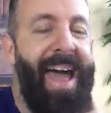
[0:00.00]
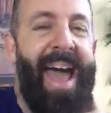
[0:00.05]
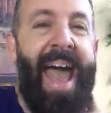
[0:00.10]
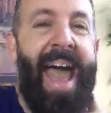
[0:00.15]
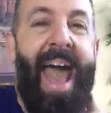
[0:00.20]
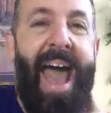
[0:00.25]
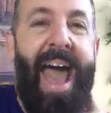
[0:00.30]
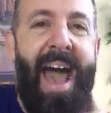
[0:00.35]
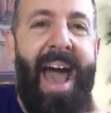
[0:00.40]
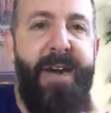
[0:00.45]

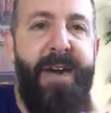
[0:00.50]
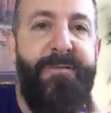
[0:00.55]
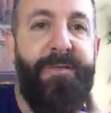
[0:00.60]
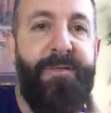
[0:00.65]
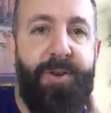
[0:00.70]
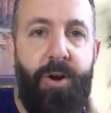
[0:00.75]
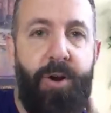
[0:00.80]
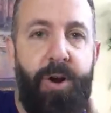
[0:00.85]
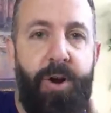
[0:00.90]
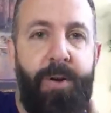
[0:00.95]

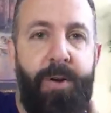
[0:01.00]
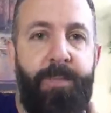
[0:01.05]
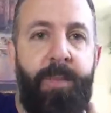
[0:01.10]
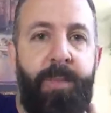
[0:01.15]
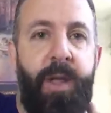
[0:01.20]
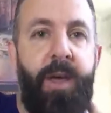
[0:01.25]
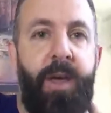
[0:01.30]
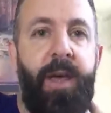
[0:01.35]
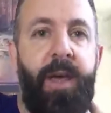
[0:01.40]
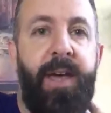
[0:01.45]
after
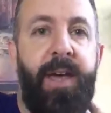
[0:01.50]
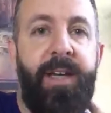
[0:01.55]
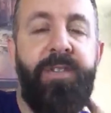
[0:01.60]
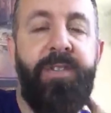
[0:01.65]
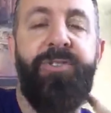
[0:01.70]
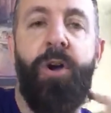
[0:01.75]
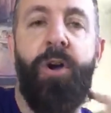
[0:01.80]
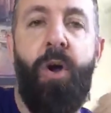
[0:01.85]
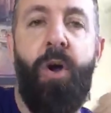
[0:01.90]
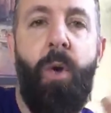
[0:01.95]
it
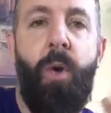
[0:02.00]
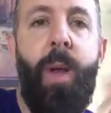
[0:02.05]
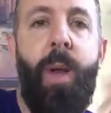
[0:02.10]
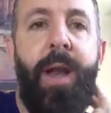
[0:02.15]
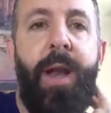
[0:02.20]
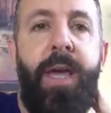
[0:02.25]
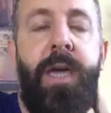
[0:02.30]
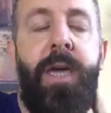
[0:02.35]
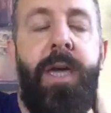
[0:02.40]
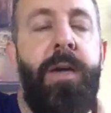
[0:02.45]
is
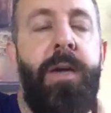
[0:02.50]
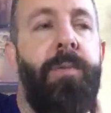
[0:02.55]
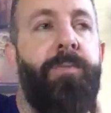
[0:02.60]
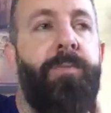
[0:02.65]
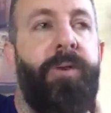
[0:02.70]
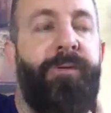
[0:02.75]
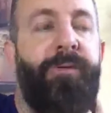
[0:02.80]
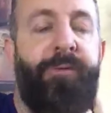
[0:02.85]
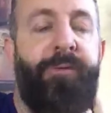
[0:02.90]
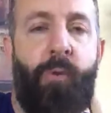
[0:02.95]
already
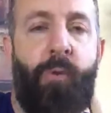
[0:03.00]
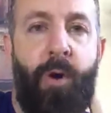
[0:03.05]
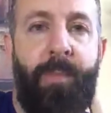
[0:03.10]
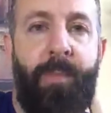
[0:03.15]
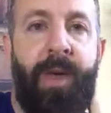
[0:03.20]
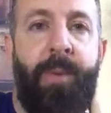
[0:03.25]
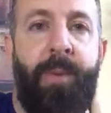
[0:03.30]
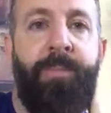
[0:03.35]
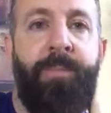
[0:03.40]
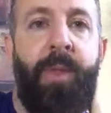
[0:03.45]

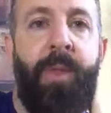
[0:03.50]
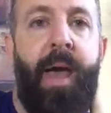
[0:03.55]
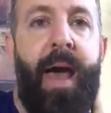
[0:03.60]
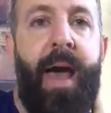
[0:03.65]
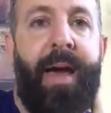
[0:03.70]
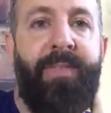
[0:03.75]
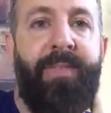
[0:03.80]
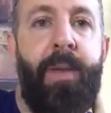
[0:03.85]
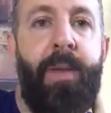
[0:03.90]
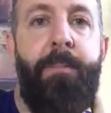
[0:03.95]
performing
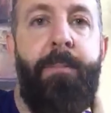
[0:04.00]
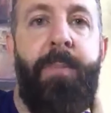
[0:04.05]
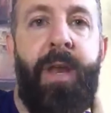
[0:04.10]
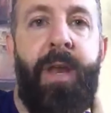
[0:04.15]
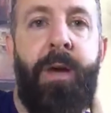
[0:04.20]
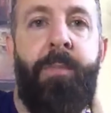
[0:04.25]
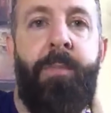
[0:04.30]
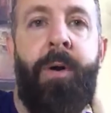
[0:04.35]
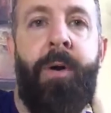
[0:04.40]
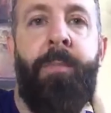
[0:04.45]
at the
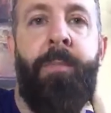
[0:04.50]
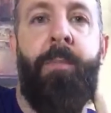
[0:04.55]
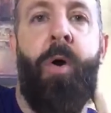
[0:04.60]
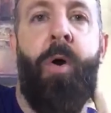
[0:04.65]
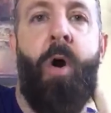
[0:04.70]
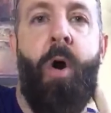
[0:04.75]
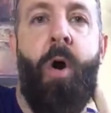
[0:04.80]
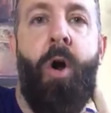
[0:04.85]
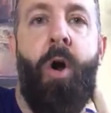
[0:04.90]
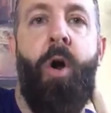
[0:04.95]
minimum
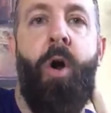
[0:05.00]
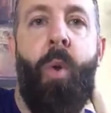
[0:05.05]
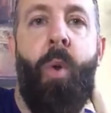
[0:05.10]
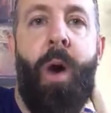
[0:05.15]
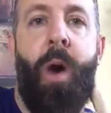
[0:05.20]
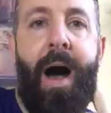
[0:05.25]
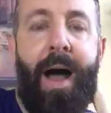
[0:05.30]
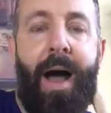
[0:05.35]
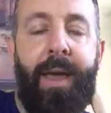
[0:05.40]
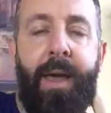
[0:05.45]

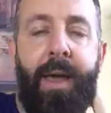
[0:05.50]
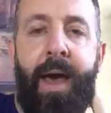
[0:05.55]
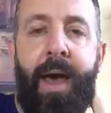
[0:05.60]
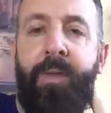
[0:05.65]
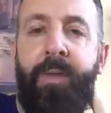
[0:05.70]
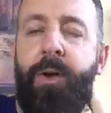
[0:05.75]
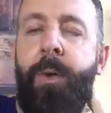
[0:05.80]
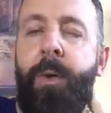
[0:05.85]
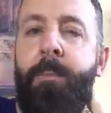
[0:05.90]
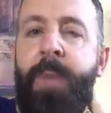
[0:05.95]
ROI,
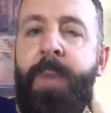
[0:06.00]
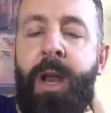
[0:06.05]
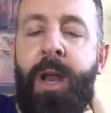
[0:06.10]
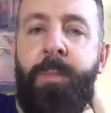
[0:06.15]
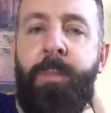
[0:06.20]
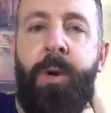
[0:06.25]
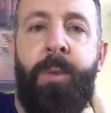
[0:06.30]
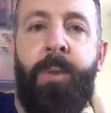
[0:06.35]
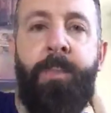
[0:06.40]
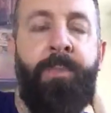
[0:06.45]
at your
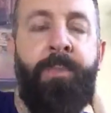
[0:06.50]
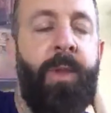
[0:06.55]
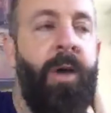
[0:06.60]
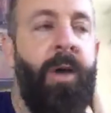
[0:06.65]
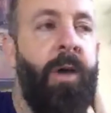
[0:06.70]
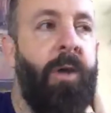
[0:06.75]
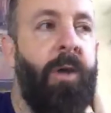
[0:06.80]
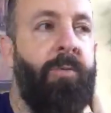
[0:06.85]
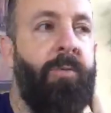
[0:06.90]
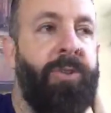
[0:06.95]
minimum
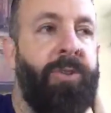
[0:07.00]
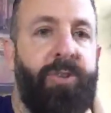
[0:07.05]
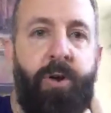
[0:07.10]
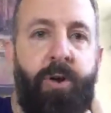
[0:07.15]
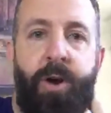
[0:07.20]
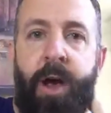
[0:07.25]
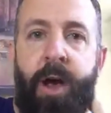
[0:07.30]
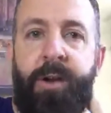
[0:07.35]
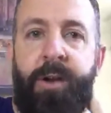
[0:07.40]
return on